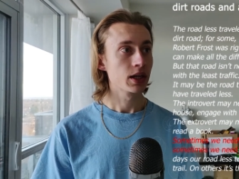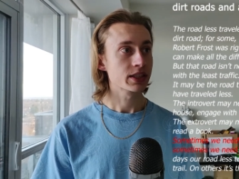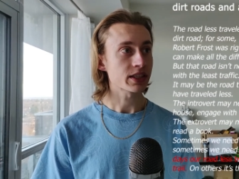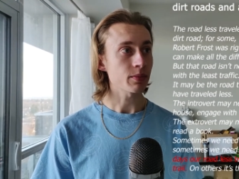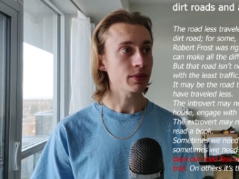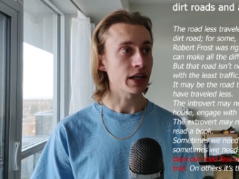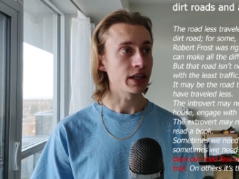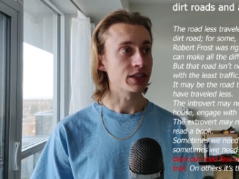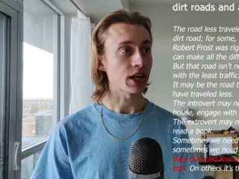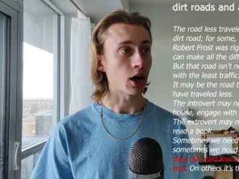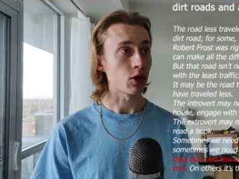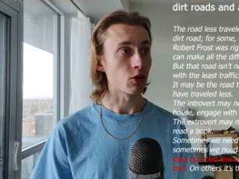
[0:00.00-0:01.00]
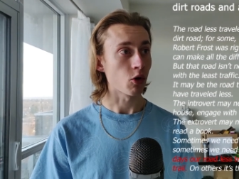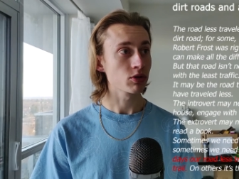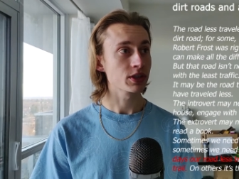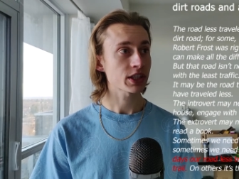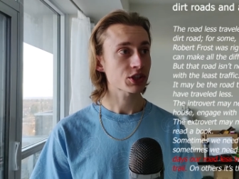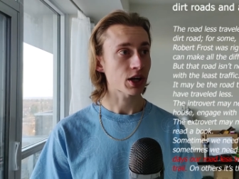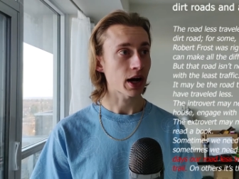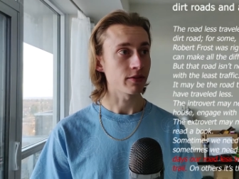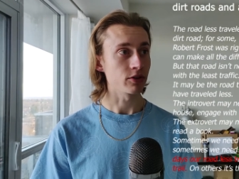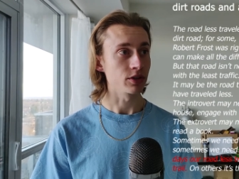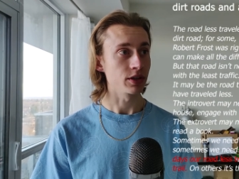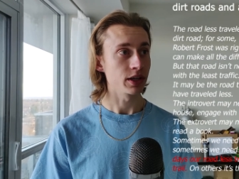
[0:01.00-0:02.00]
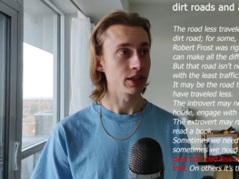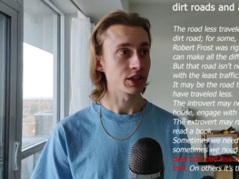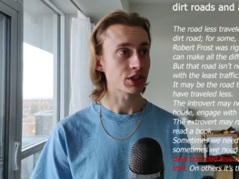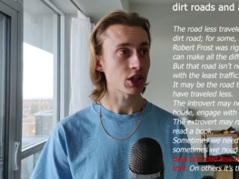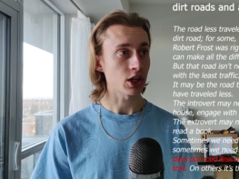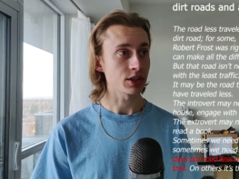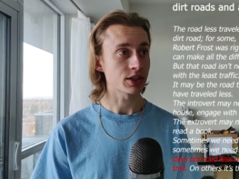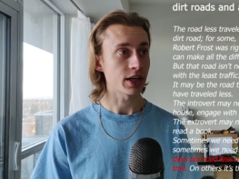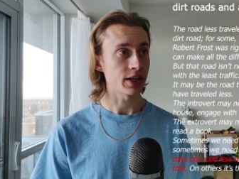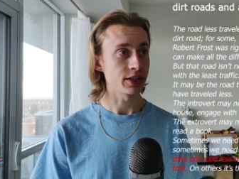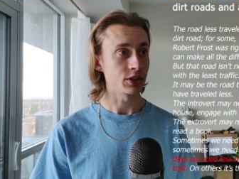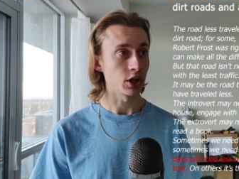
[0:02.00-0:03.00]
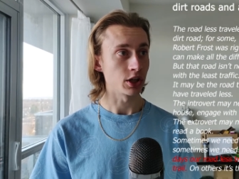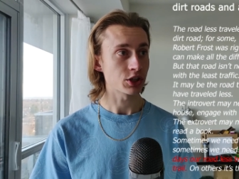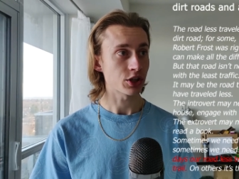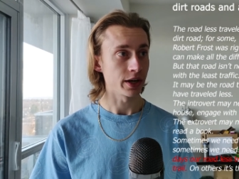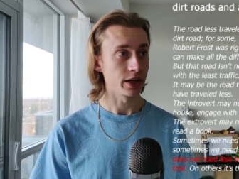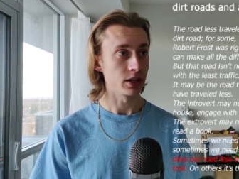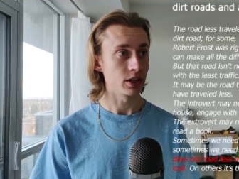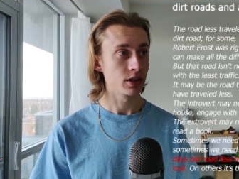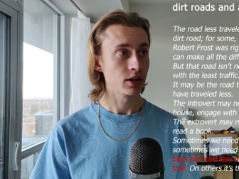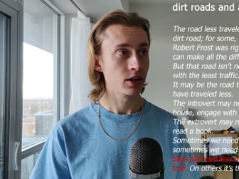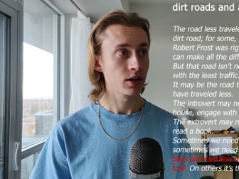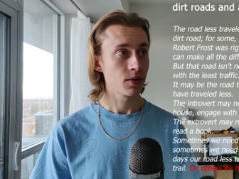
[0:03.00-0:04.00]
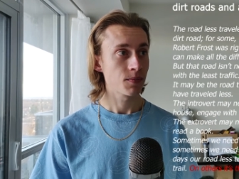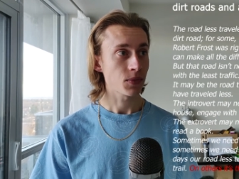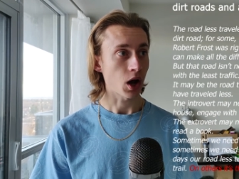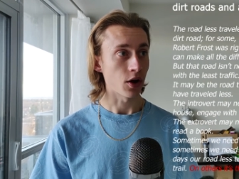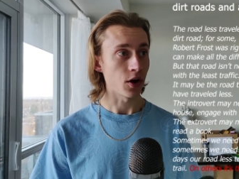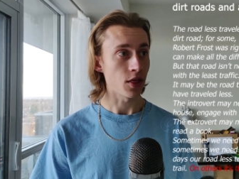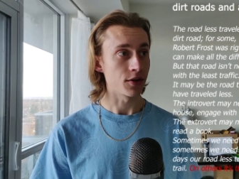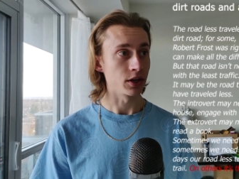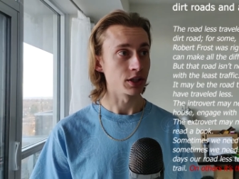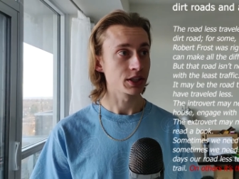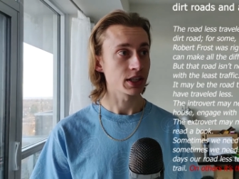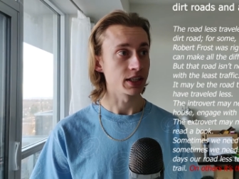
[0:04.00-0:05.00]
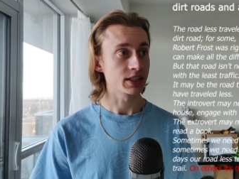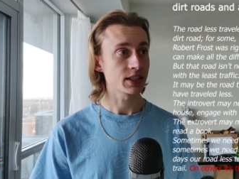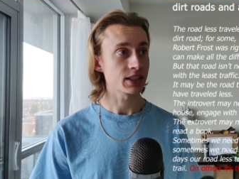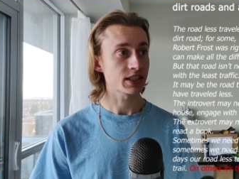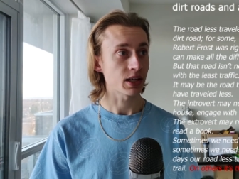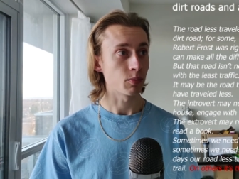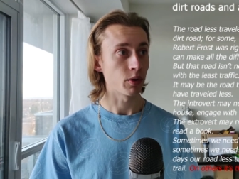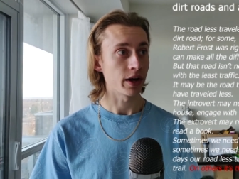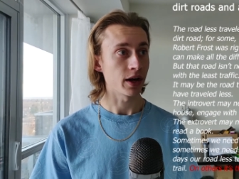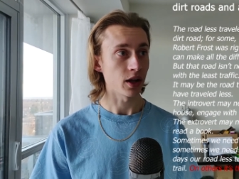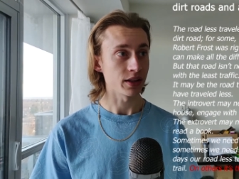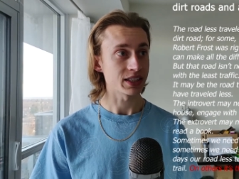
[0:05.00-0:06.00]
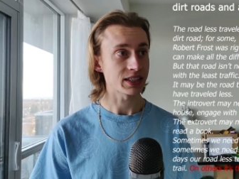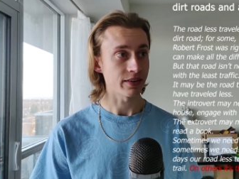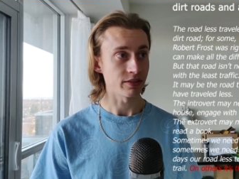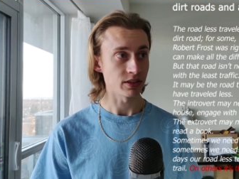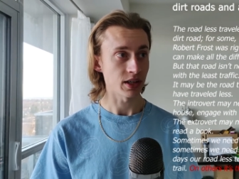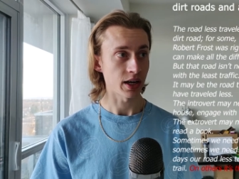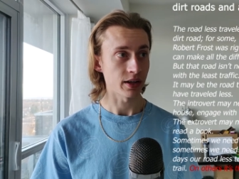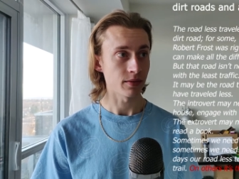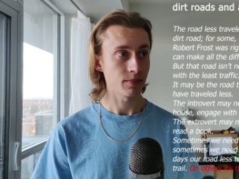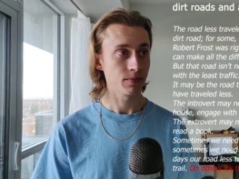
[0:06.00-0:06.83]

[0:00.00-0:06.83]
Some days our road less traveled is a solitary dirt trail. On others, it's the subway on the 7 line.